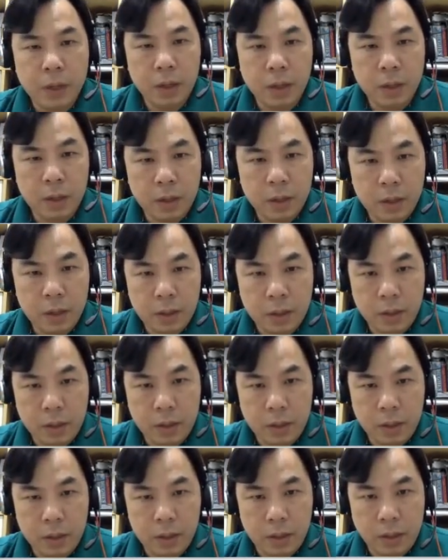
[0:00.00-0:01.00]
uh,
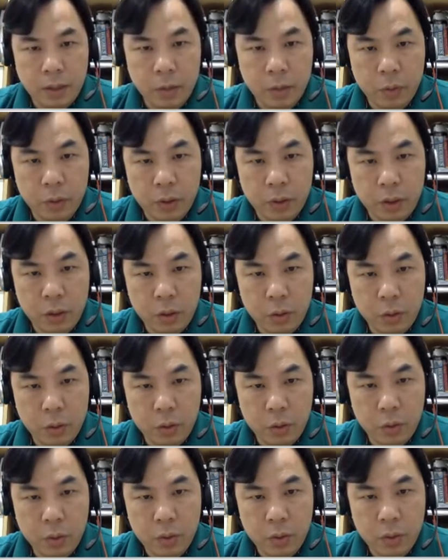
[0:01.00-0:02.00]
that would
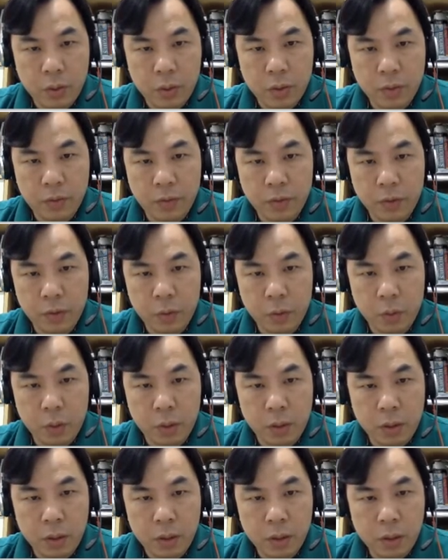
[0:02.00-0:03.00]
yield the first
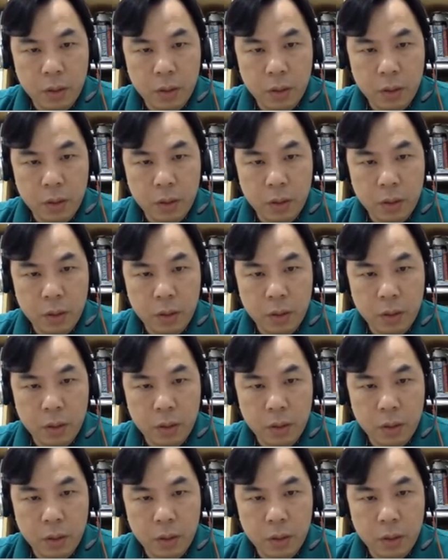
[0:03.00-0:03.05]
one,